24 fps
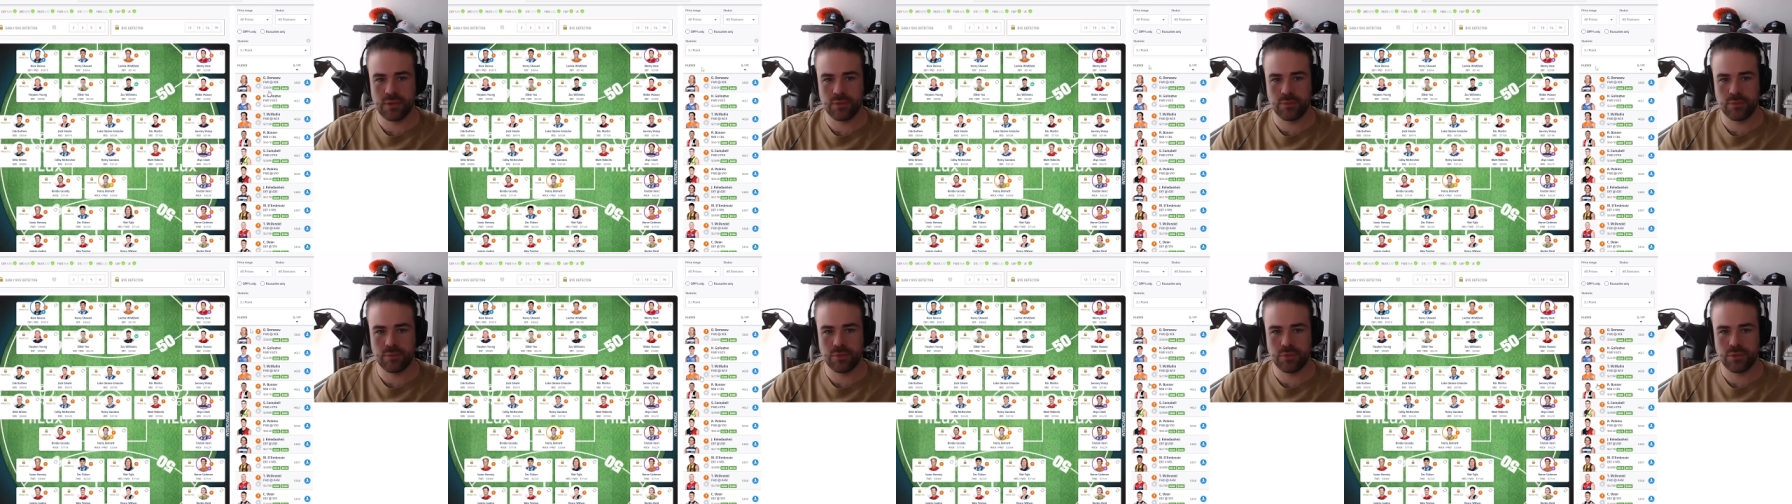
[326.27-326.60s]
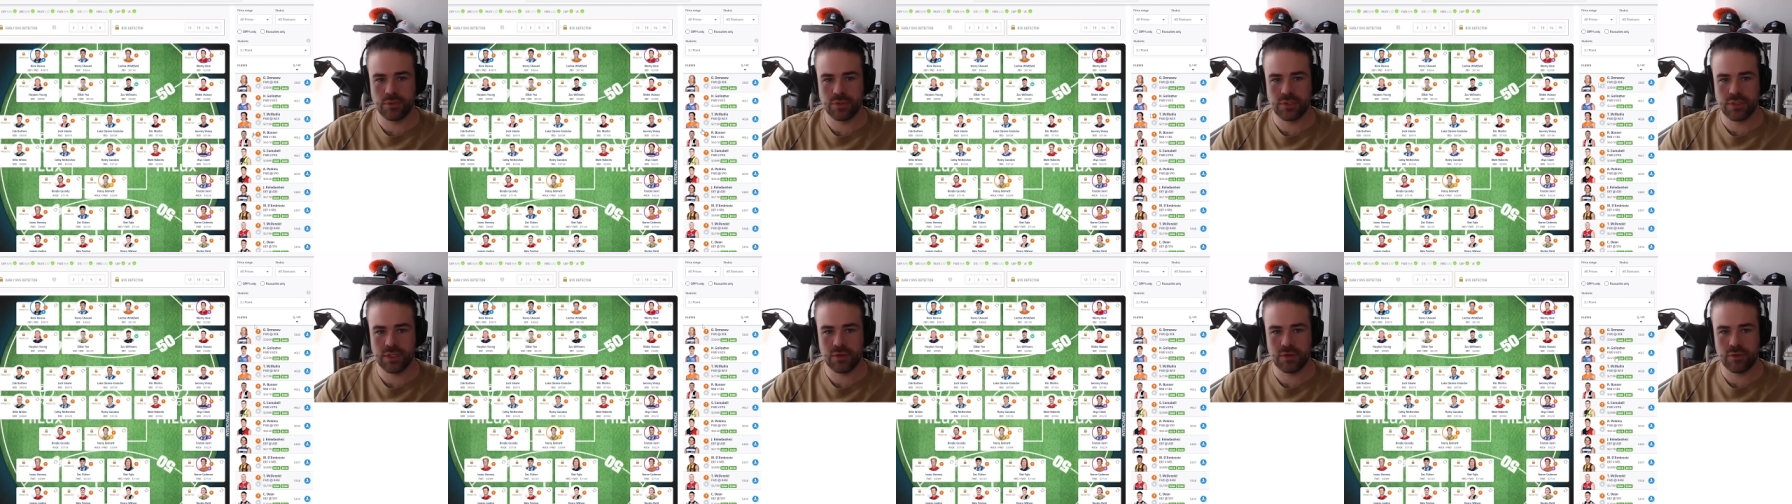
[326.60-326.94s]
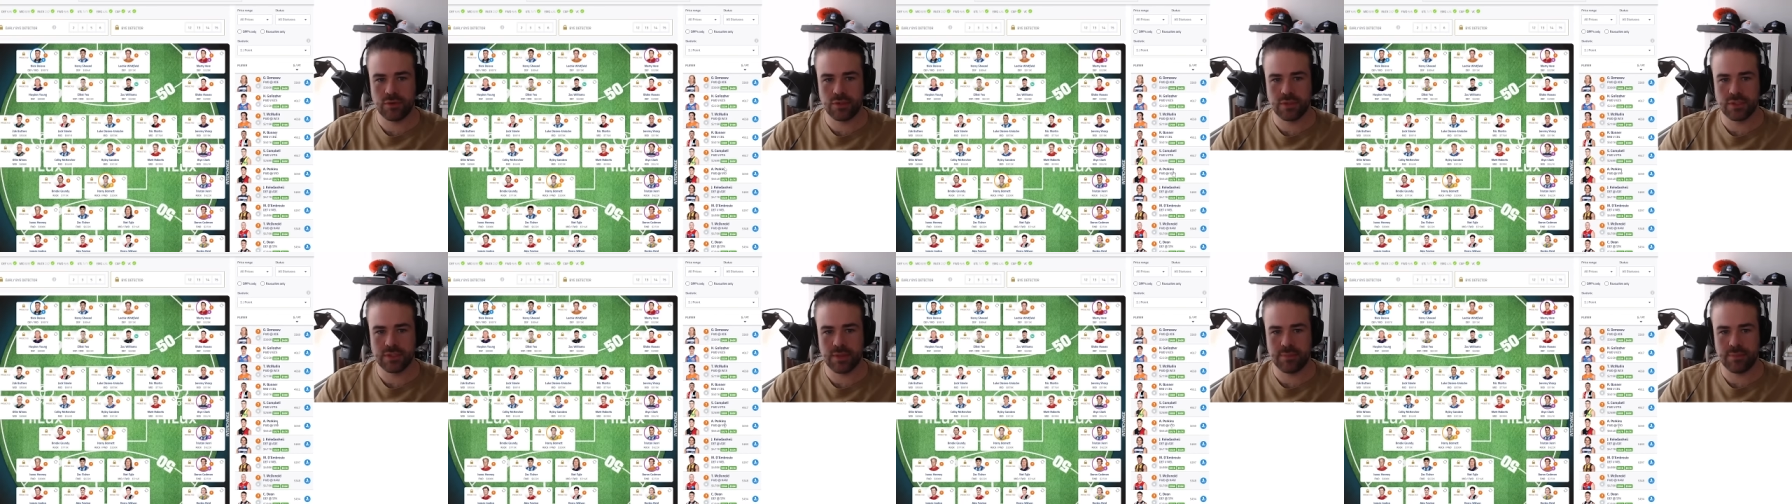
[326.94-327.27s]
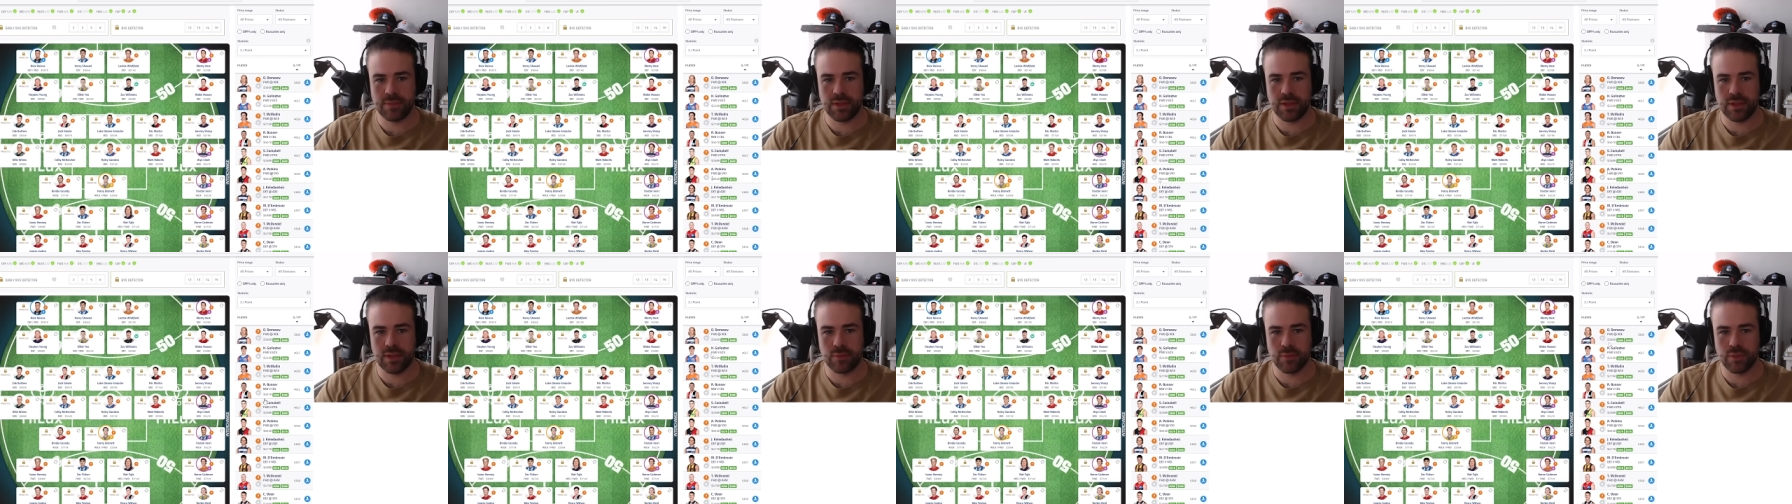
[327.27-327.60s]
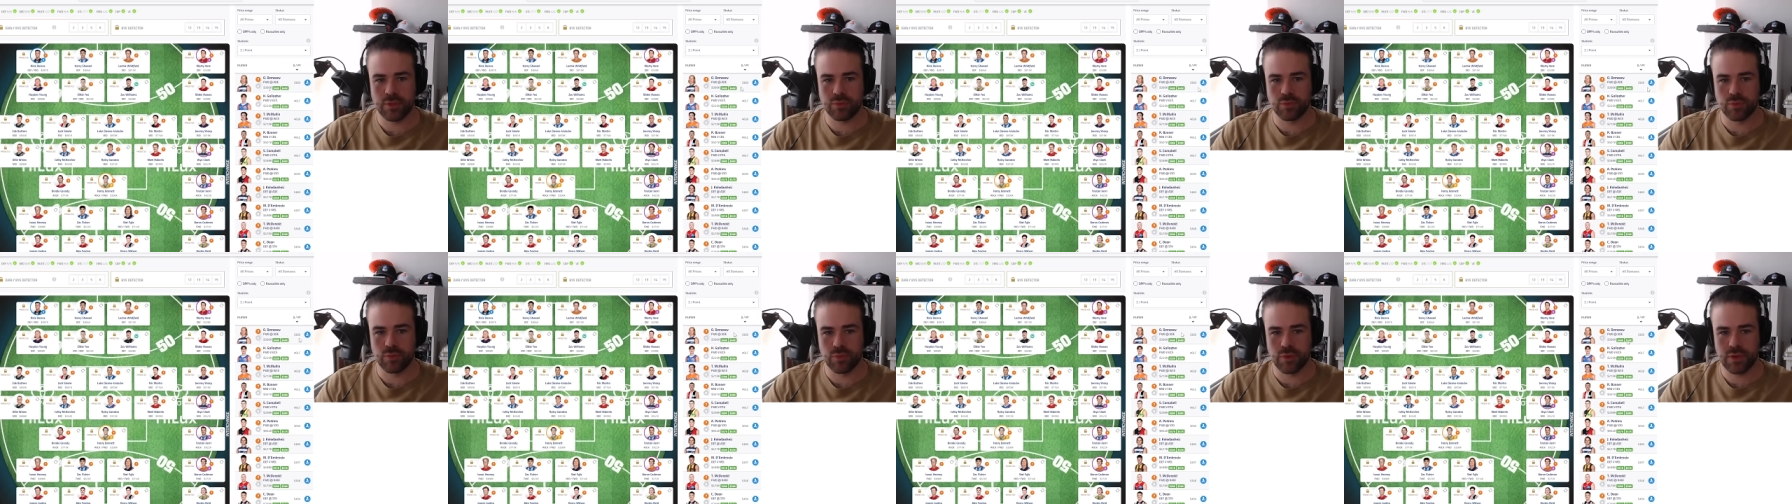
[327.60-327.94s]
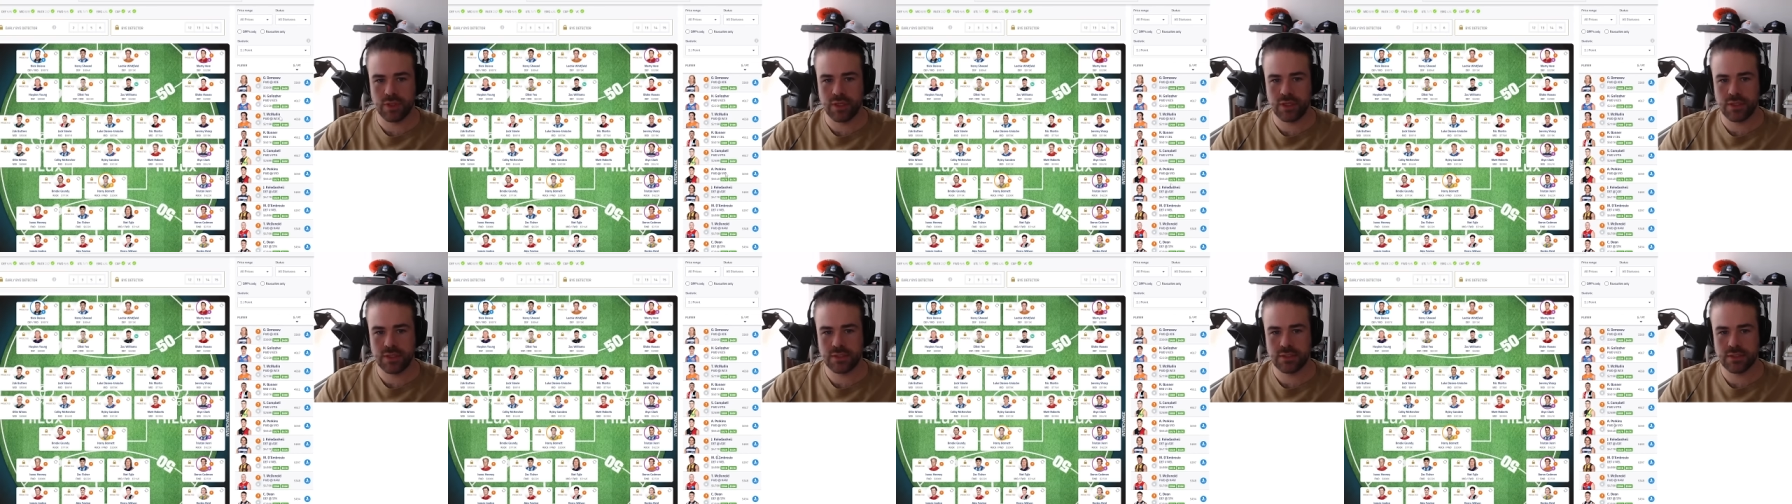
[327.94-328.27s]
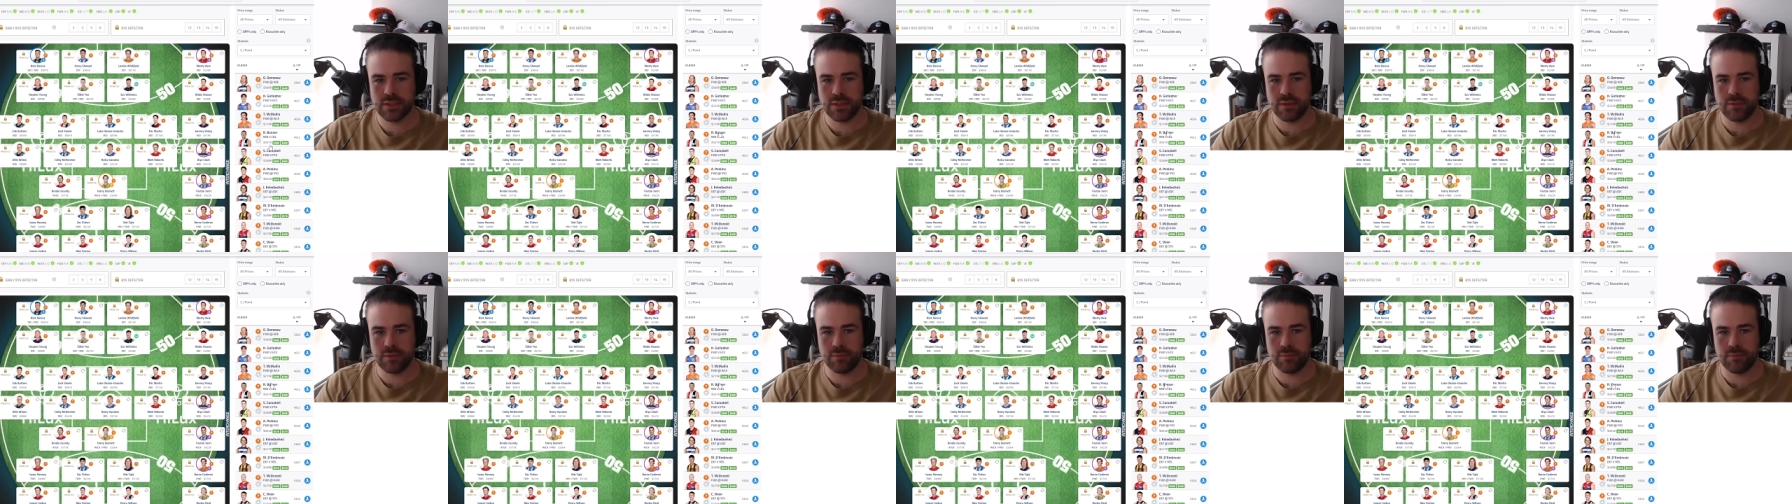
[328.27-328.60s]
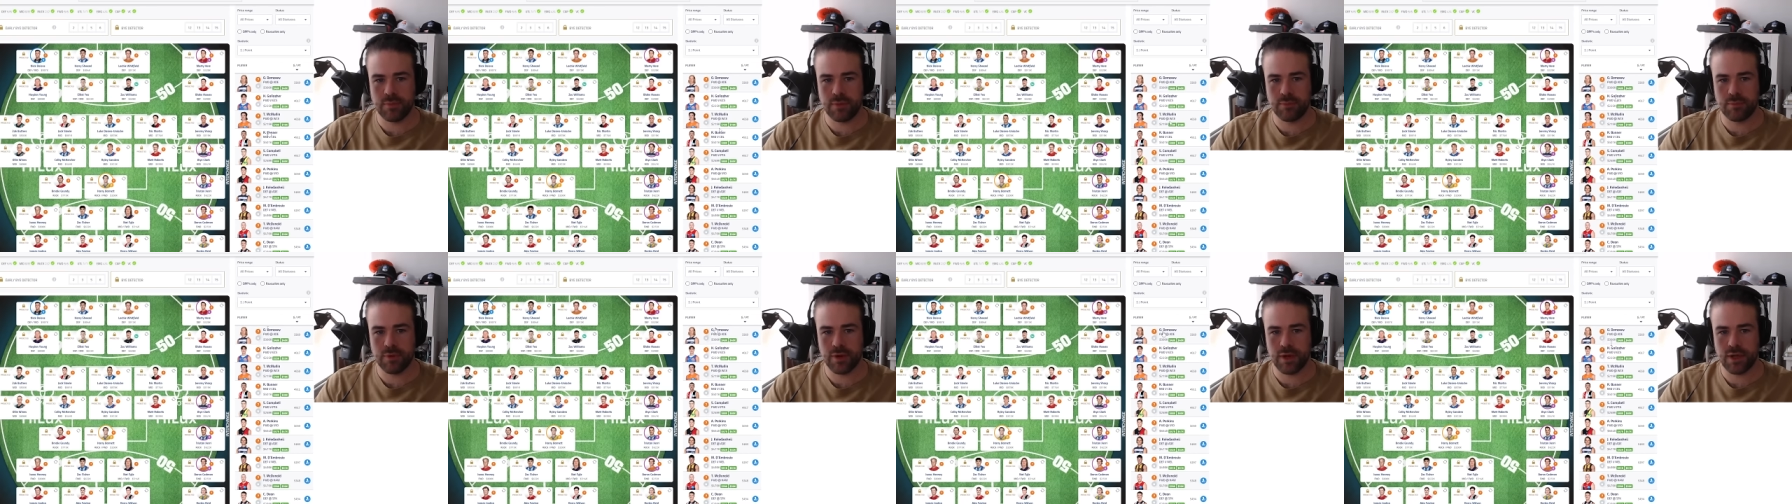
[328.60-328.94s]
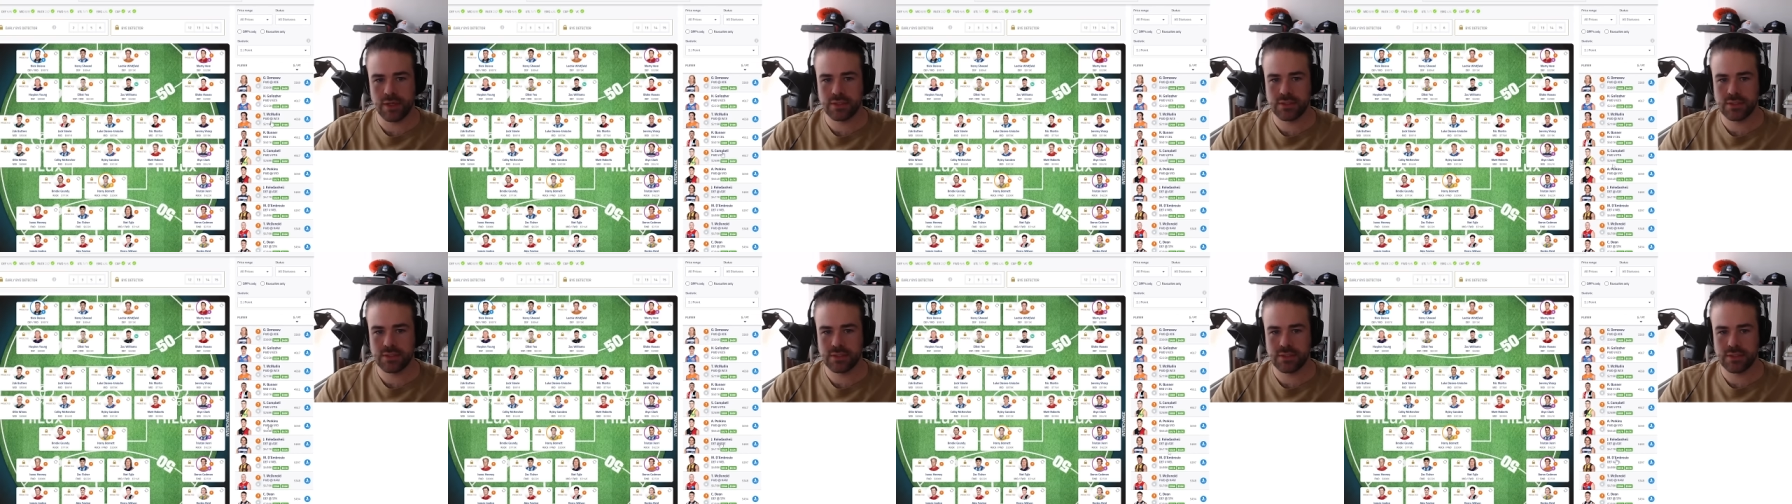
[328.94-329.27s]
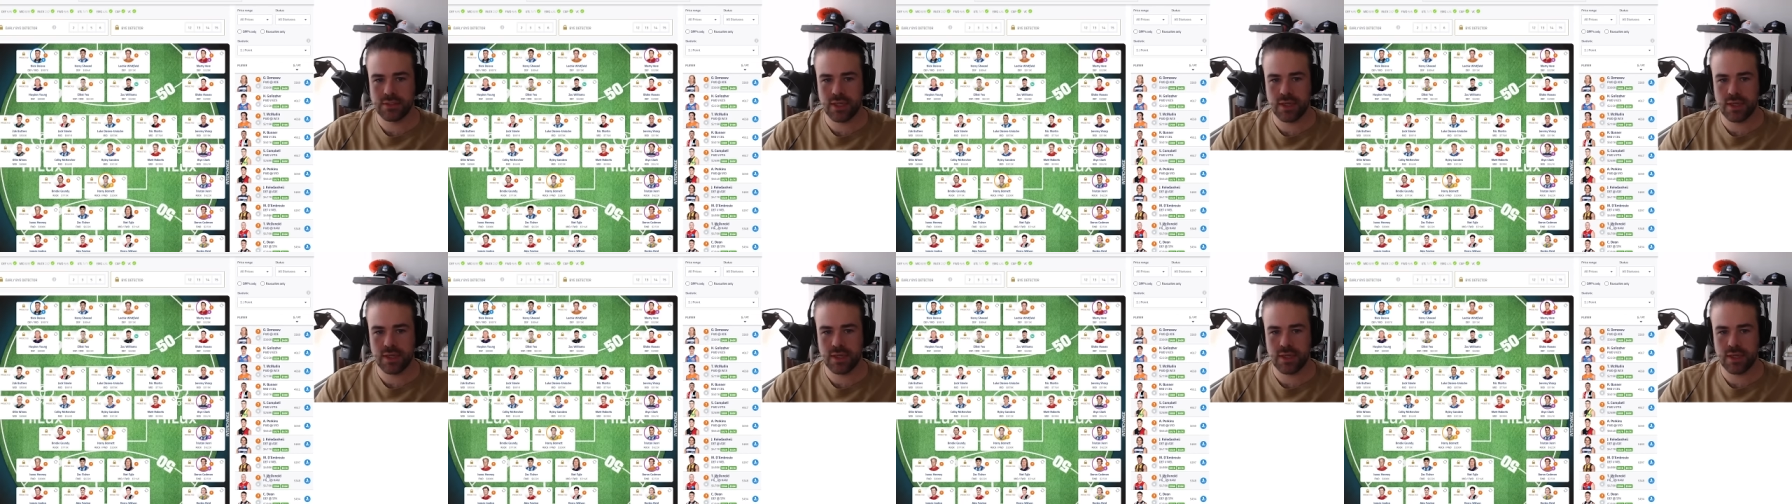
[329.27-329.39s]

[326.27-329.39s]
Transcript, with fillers: It should tell you something like which rookies and mid prices.